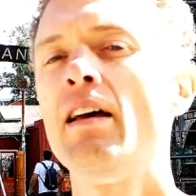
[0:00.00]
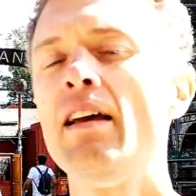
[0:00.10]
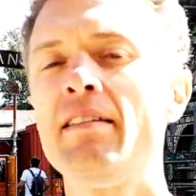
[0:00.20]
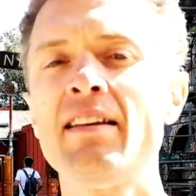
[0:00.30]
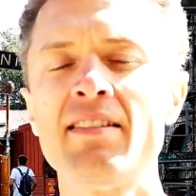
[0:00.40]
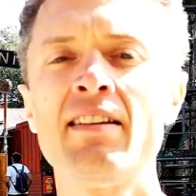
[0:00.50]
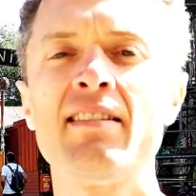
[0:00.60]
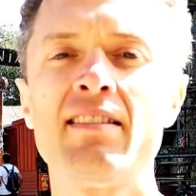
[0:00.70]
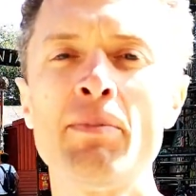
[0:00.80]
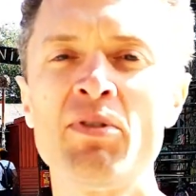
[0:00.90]
is actually an
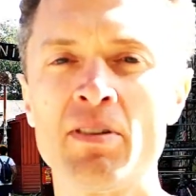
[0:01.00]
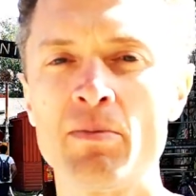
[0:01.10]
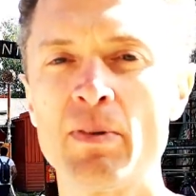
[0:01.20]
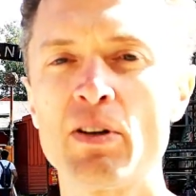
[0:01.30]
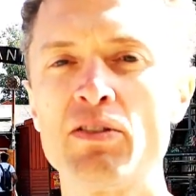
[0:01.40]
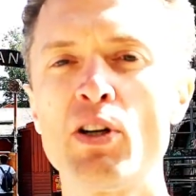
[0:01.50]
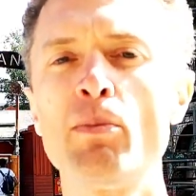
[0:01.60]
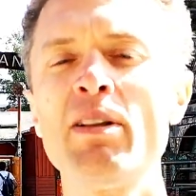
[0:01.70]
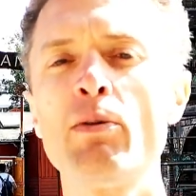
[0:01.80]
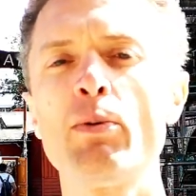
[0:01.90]
exception, because
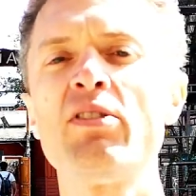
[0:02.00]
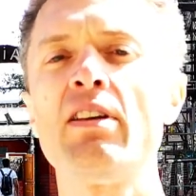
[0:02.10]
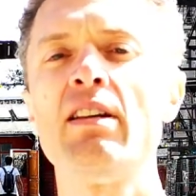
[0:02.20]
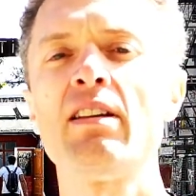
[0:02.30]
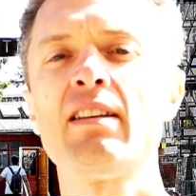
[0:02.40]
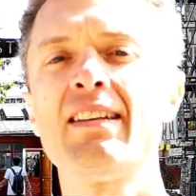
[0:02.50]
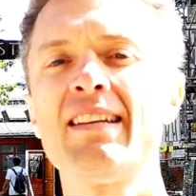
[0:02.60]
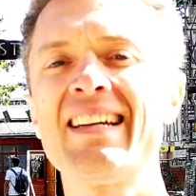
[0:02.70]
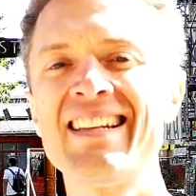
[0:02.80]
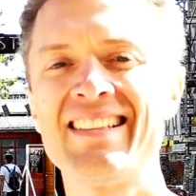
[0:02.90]
normally we would say
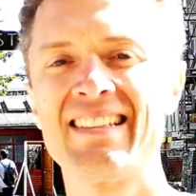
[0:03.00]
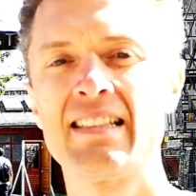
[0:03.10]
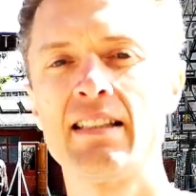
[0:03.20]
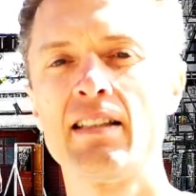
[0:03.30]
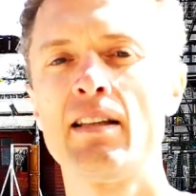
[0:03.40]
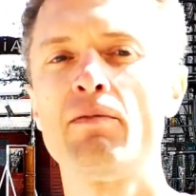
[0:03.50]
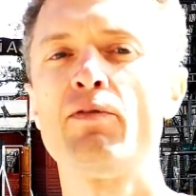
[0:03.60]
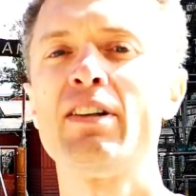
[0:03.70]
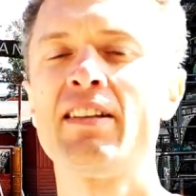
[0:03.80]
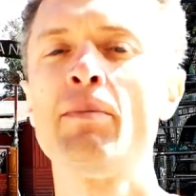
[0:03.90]
Chris.
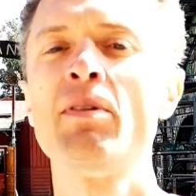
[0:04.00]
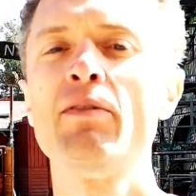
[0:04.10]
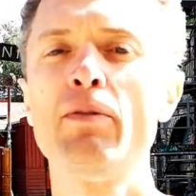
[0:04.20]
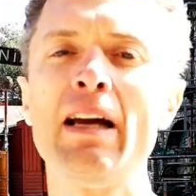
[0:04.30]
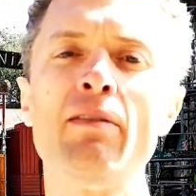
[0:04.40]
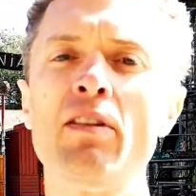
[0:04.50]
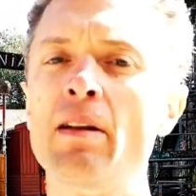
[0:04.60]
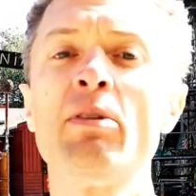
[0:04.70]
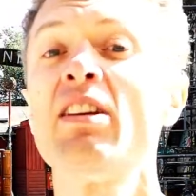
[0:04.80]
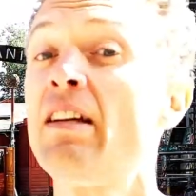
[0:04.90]
For example, if we have the
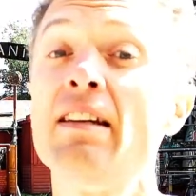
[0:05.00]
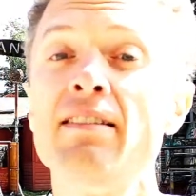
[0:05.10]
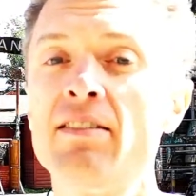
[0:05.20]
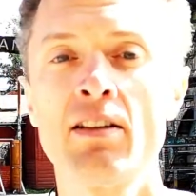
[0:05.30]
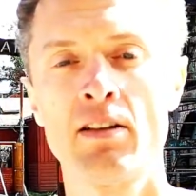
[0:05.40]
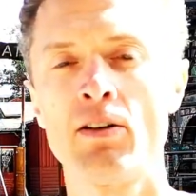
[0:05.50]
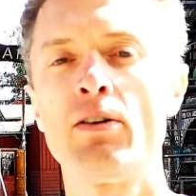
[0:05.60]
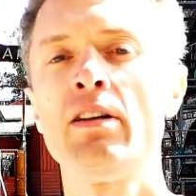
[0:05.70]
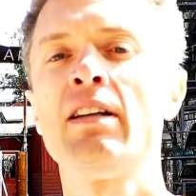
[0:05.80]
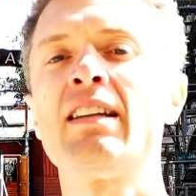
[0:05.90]
name Chris
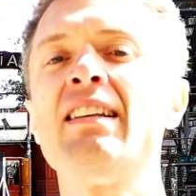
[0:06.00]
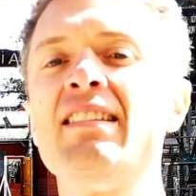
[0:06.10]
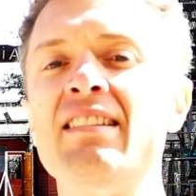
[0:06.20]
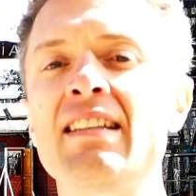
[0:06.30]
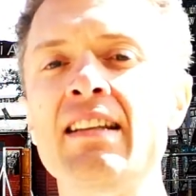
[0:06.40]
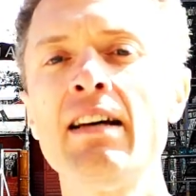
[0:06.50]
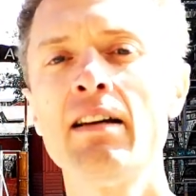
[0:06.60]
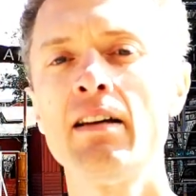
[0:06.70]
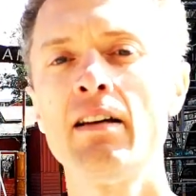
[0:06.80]
or Christina,